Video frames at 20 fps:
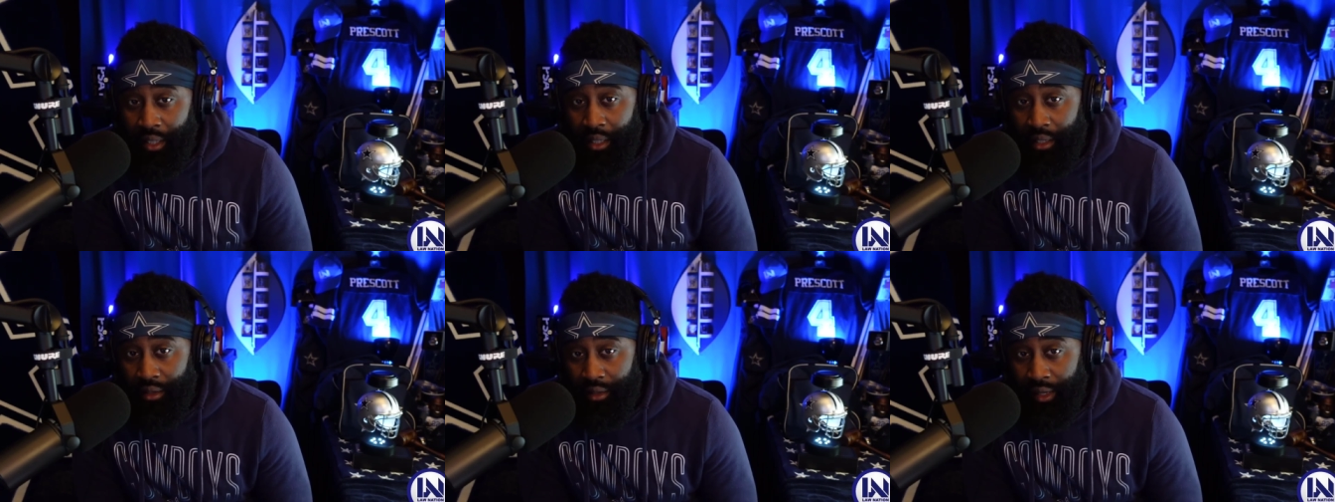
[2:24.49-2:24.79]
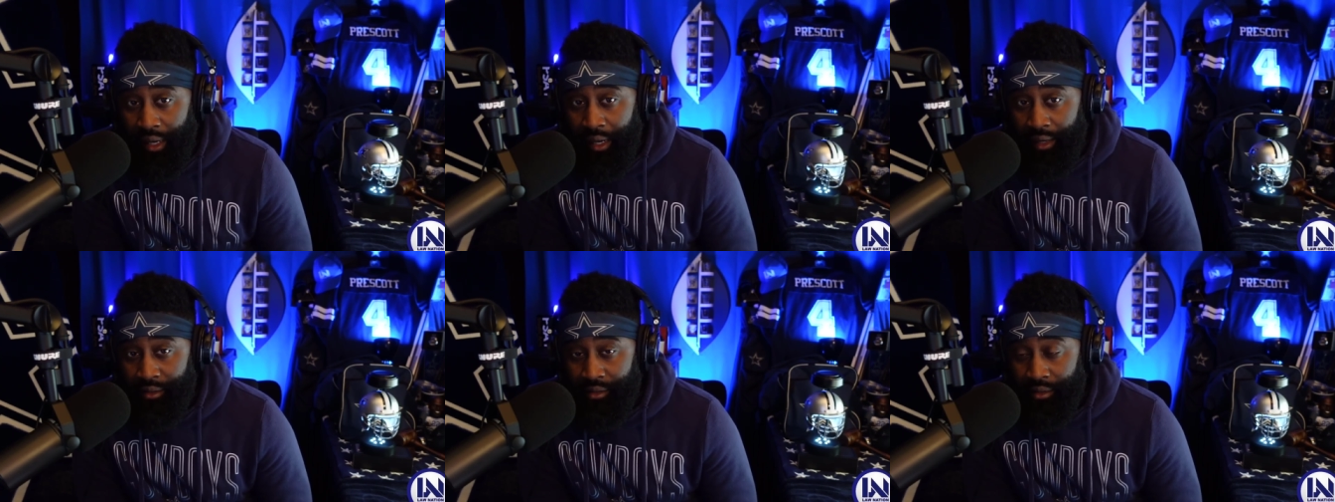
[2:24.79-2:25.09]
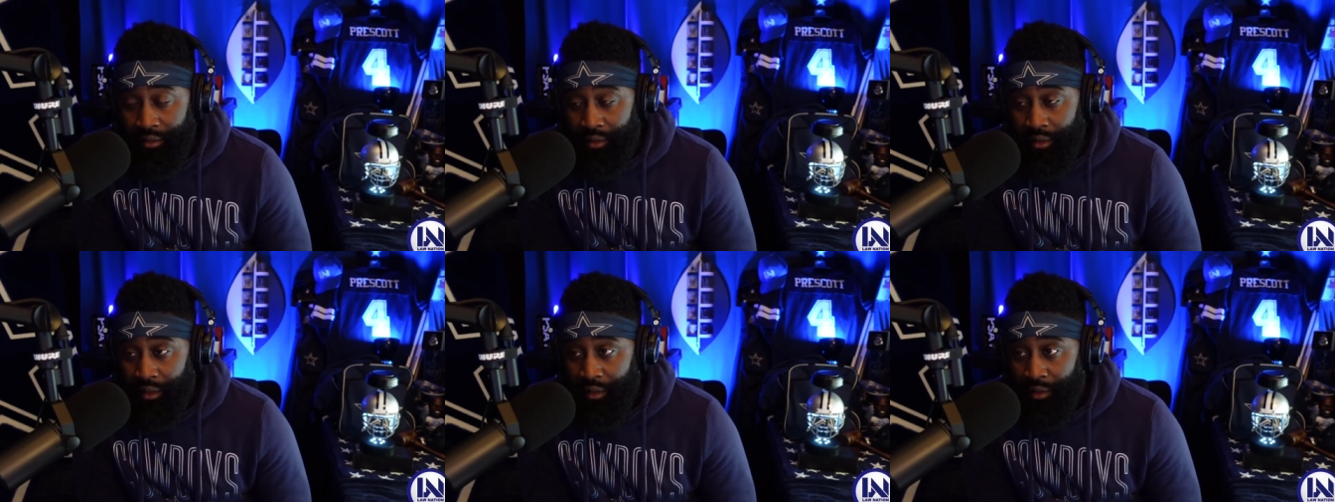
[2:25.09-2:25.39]
You guys
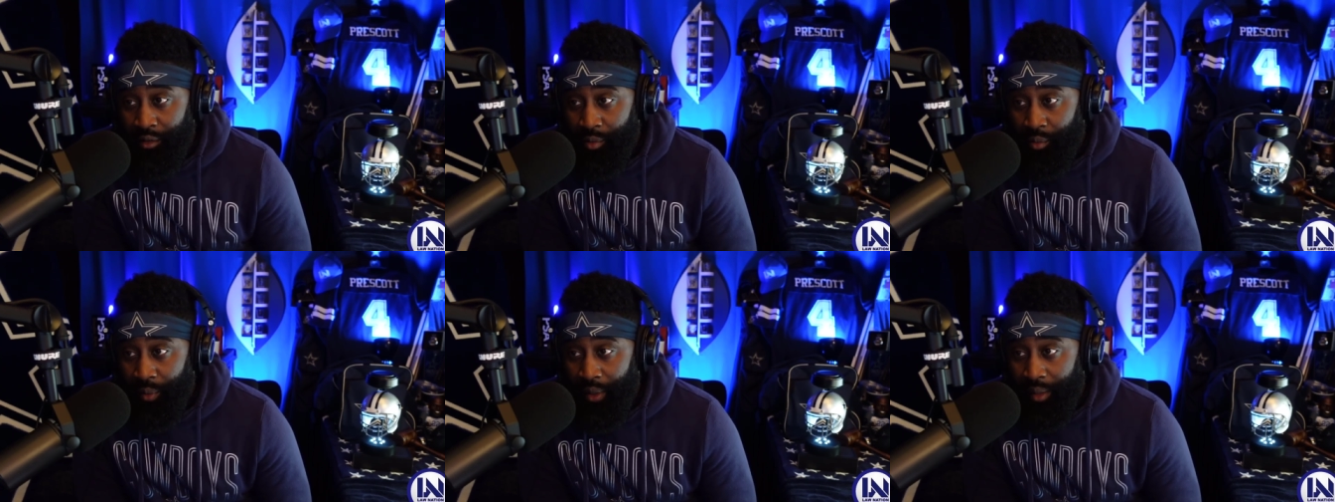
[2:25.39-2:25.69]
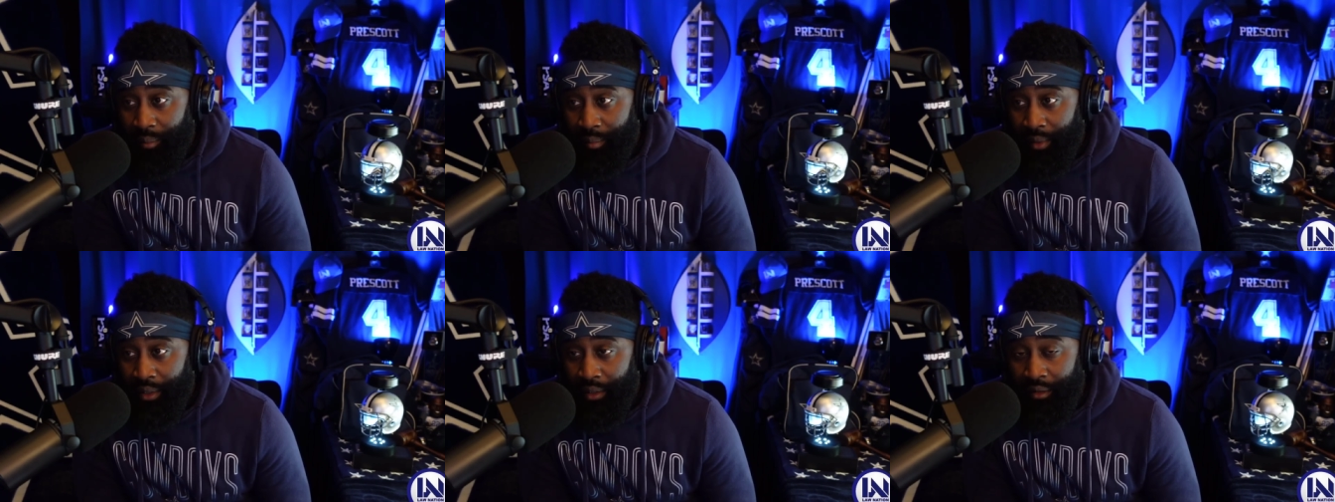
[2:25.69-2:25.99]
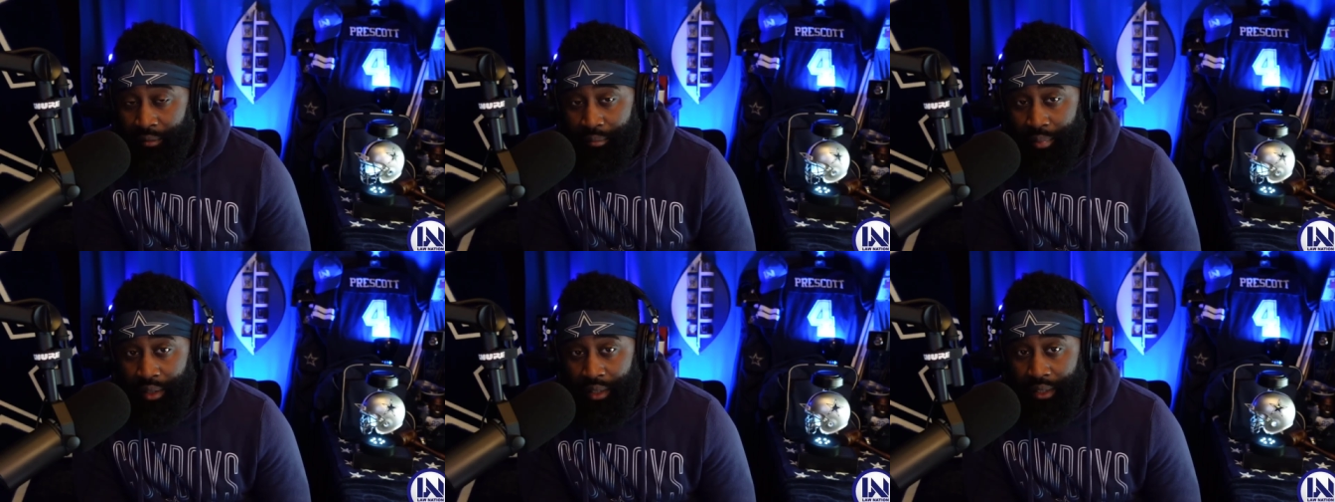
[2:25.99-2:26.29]
can uh, correct me
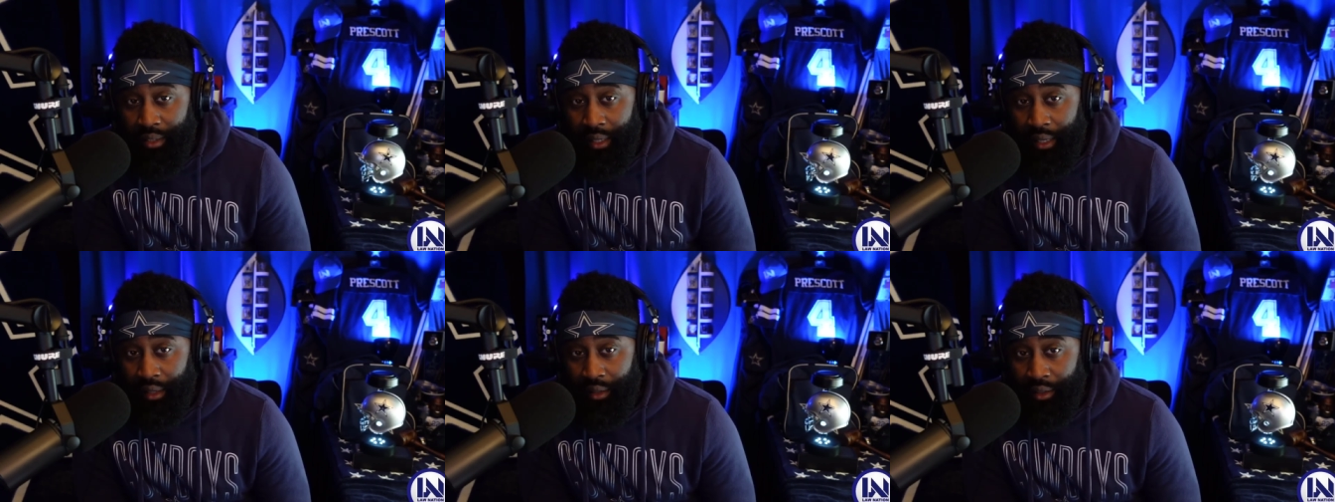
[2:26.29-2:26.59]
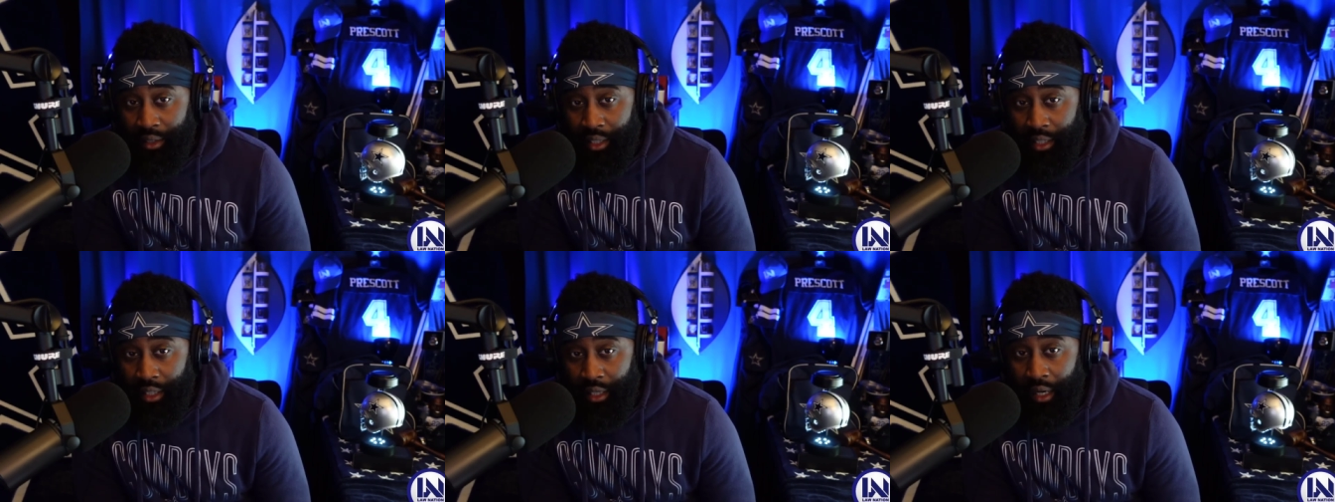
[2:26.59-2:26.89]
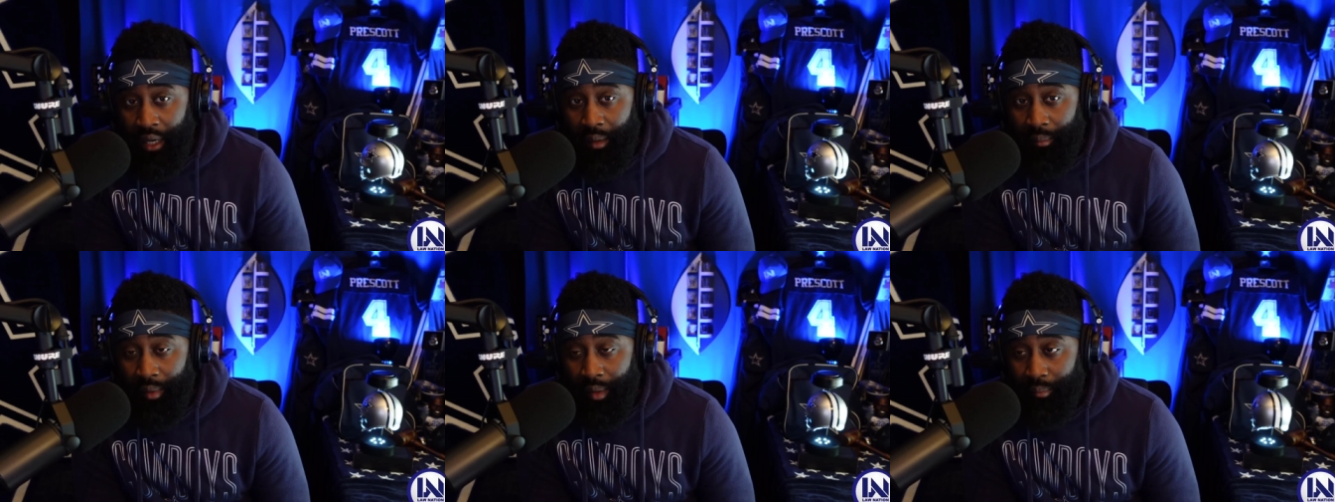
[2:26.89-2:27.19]
and put it down in the
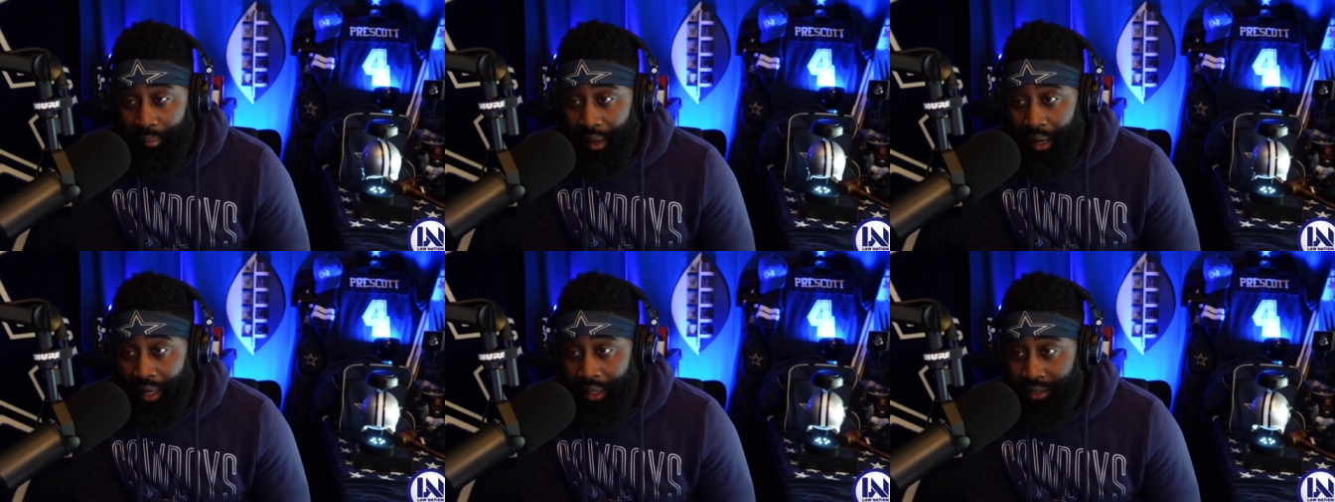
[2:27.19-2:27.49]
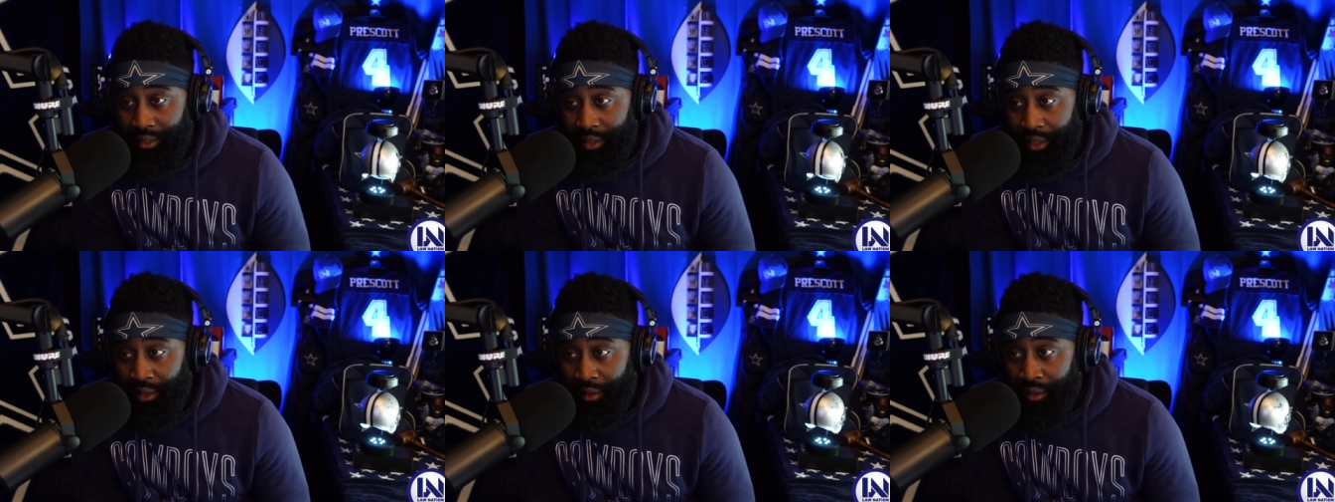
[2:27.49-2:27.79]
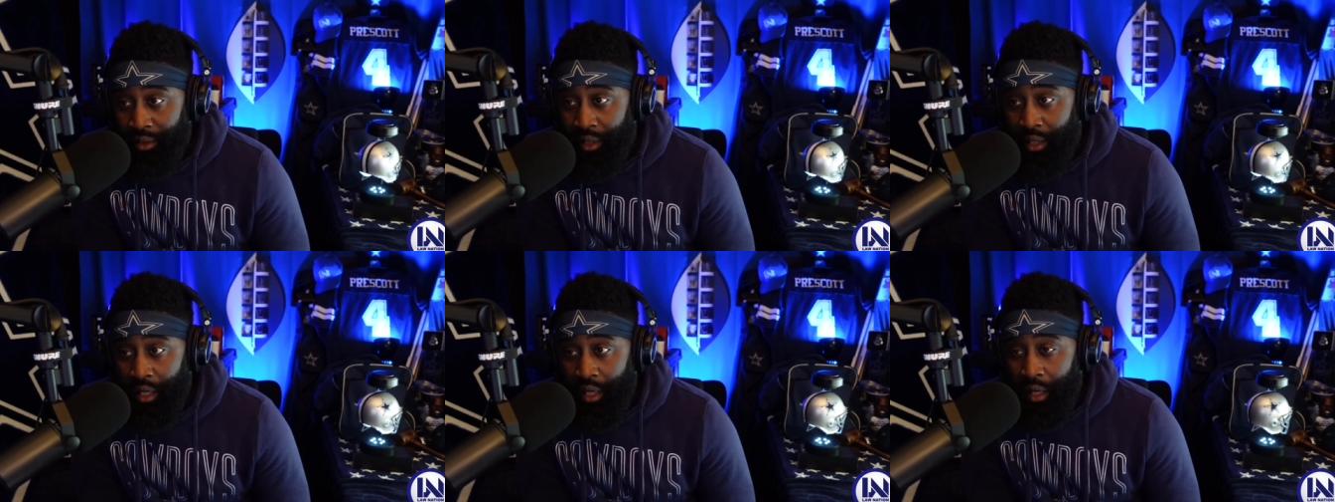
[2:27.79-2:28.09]
comment box there.